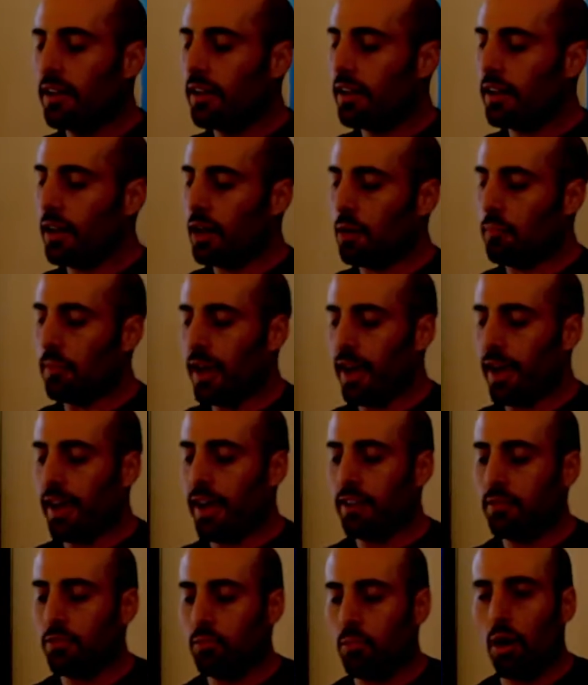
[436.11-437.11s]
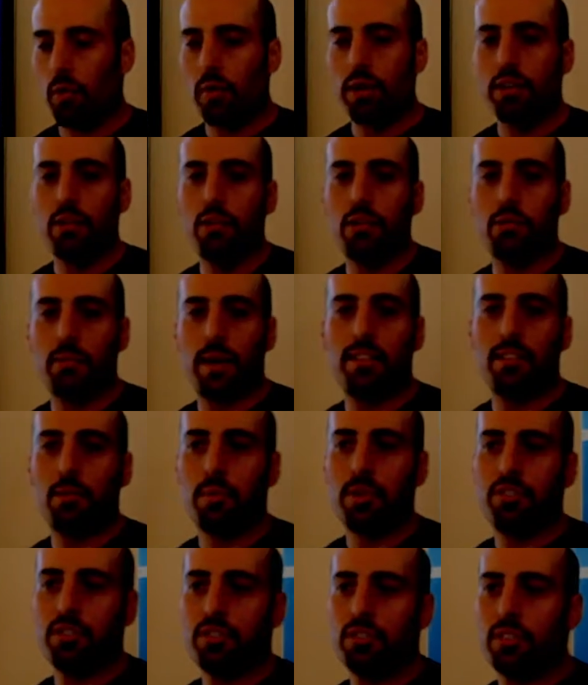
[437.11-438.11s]
And what we do is basically
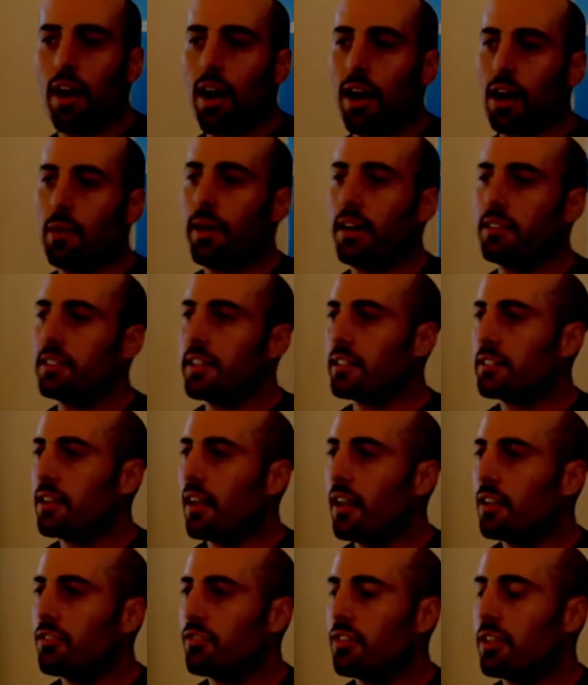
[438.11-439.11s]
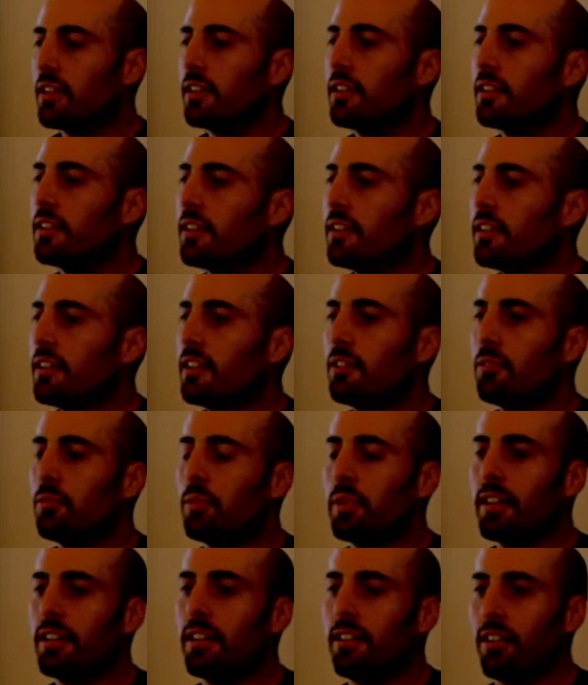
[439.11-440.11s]
we just talk about technology.
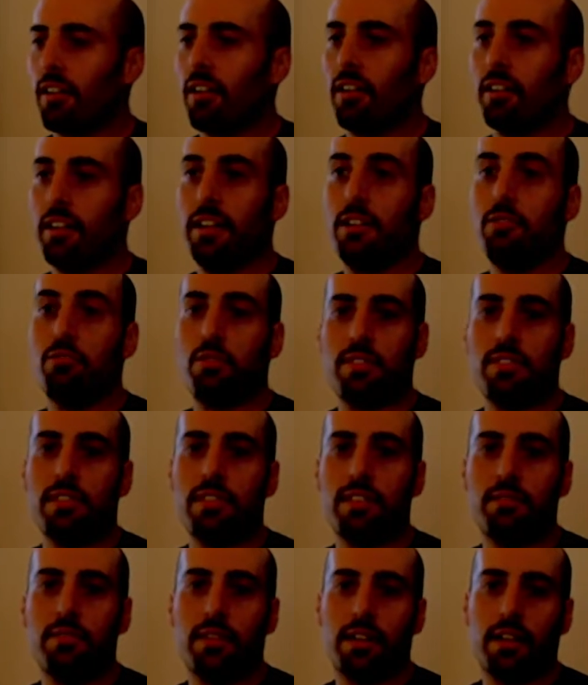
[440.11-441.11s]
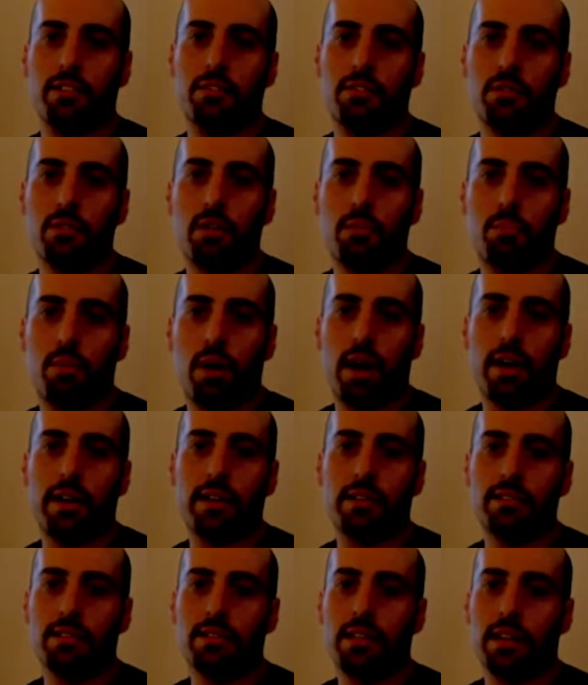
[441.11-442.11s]
We are all interested in various Google
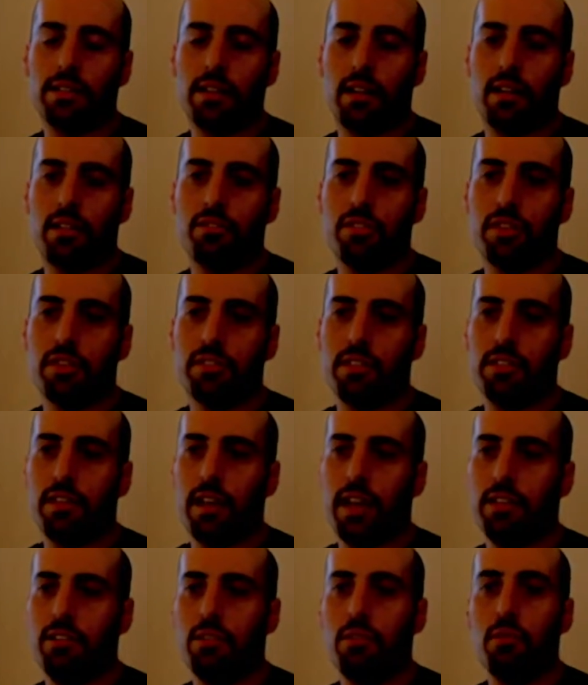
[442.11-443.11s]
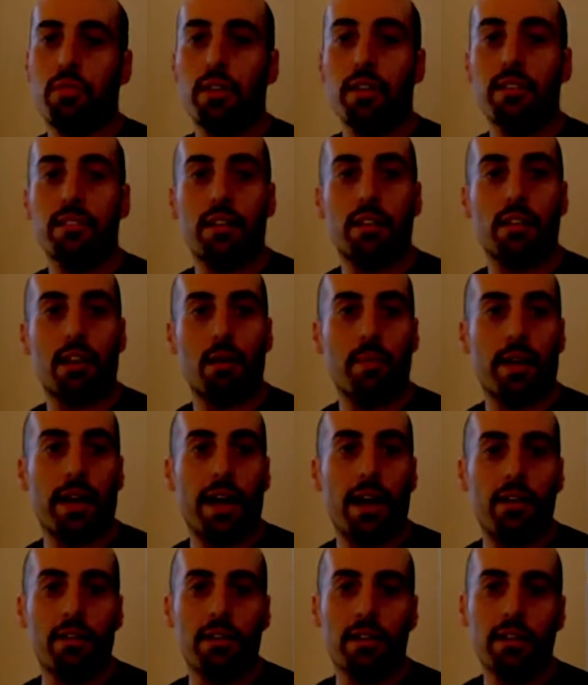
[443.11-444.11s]
products and technologies and new things that are coming
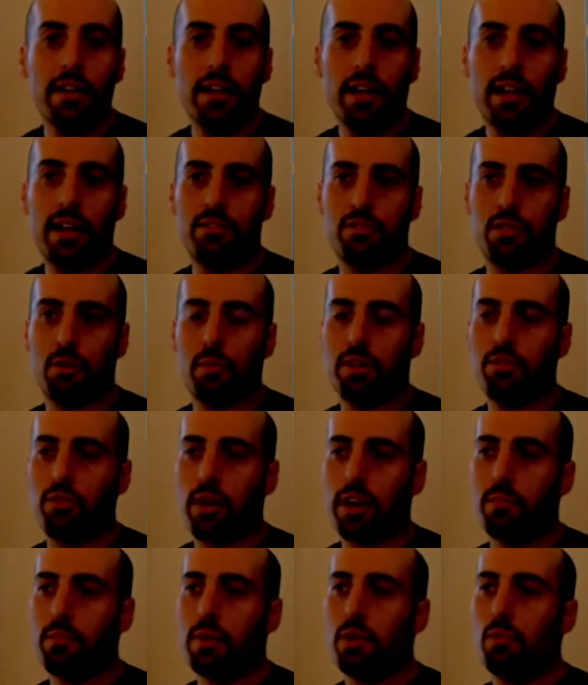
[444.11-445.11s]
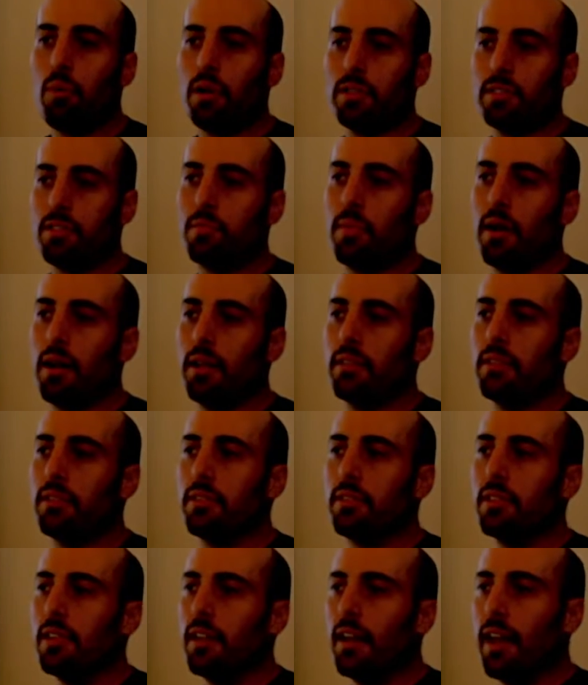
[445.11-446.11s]
out, and so we try to meet once a
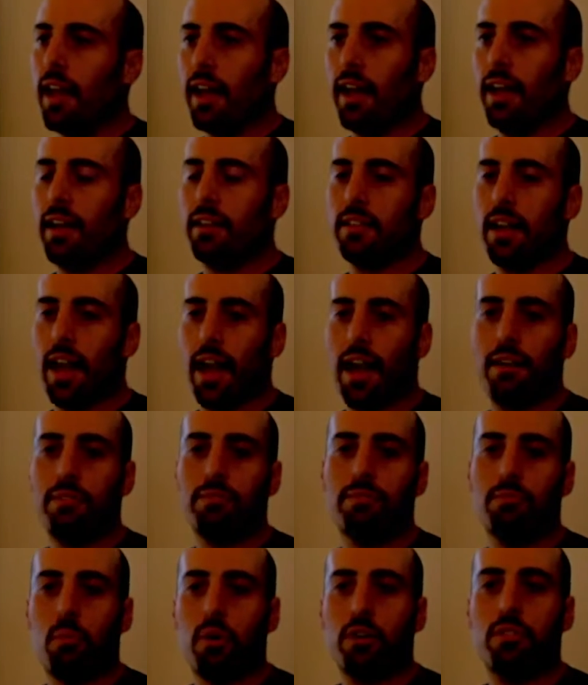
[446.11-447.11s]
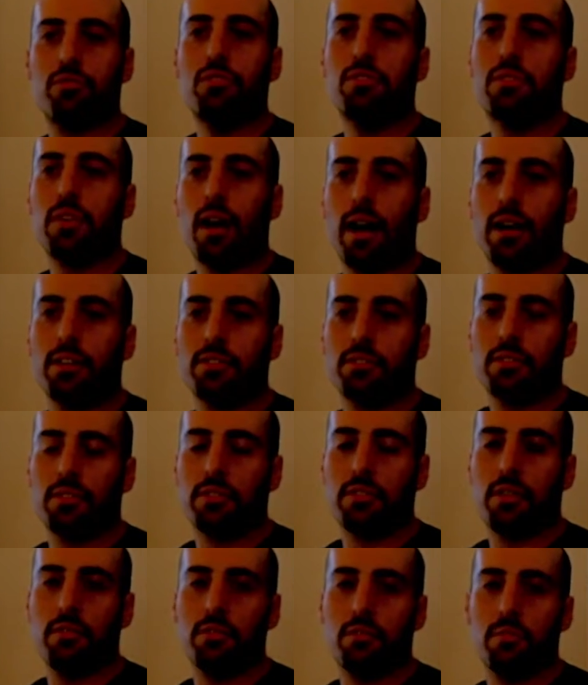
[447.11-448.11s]
month and have 1 or 2 talks
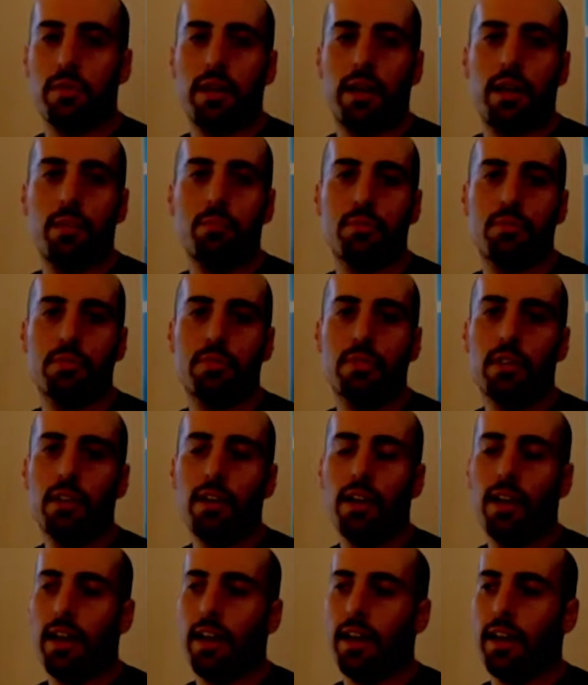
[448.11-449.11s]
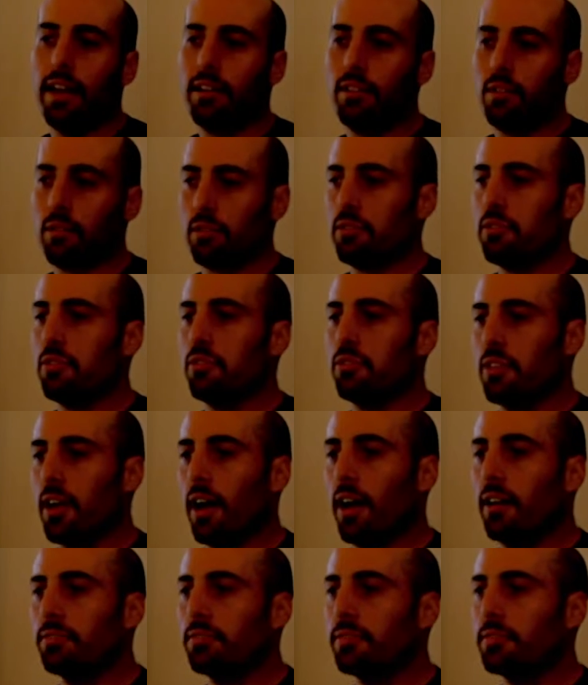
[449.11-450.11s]
during those meetups and learn new
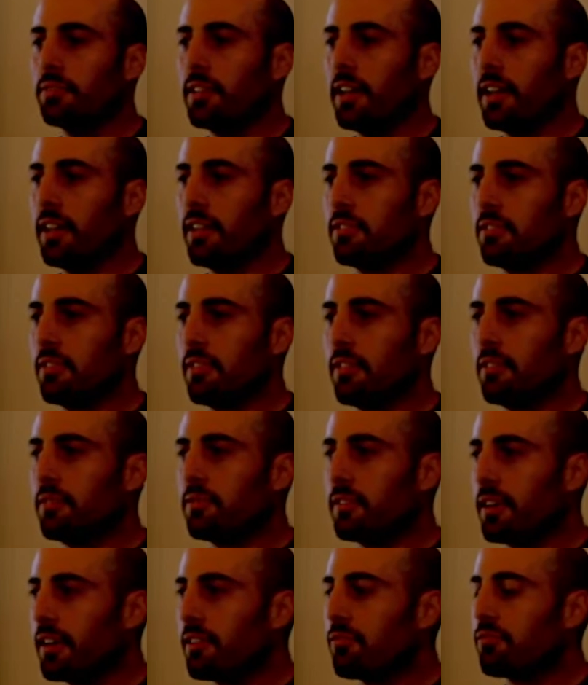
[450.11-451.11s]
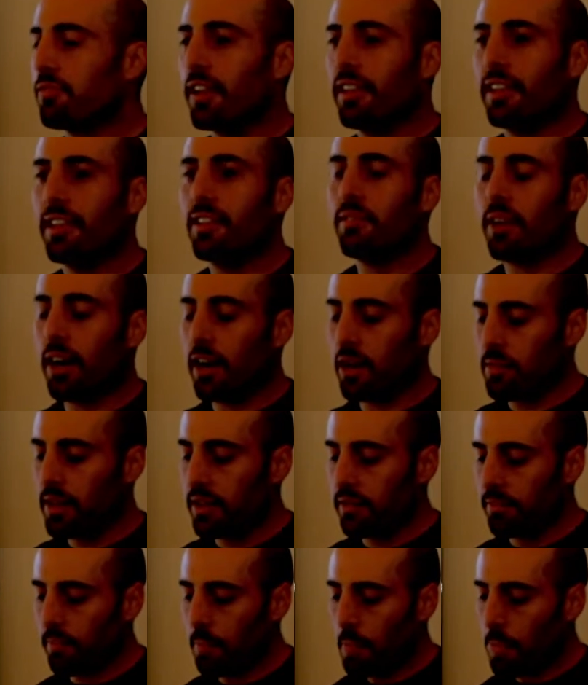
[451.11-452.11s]
stuff. And it's a very friendly environment.